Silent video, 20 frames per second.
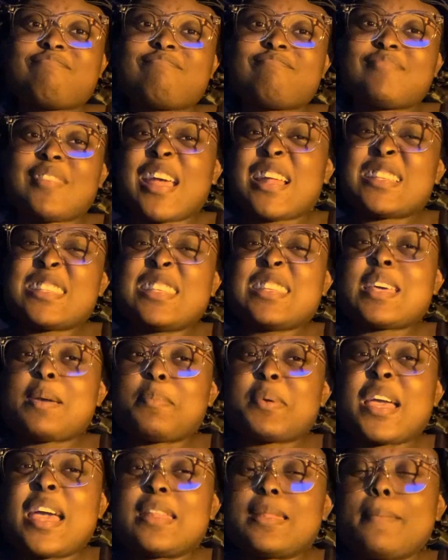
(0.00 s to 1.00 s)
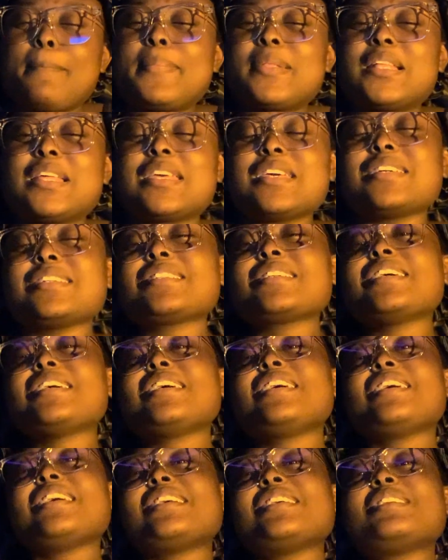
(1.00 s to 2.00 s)
That's the type of guy that Billy is.
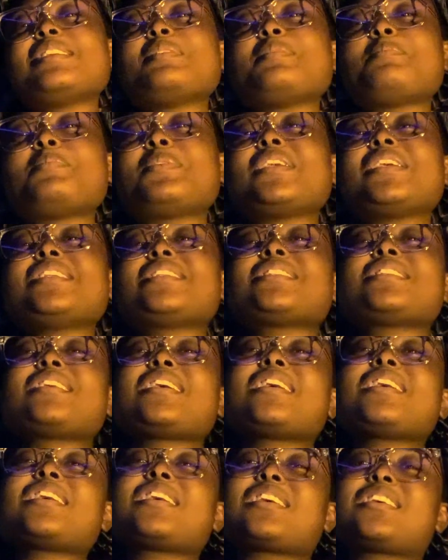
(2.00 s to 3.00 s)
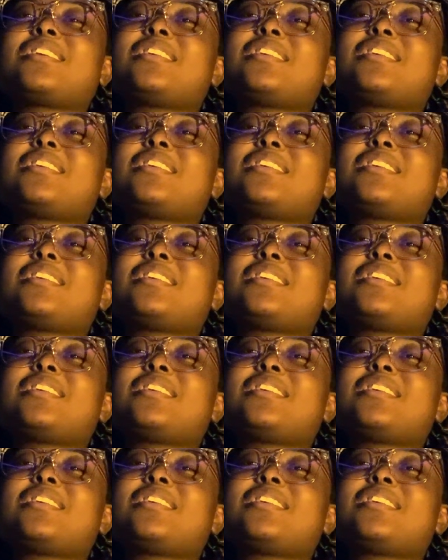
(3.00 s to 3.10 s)
But it's like,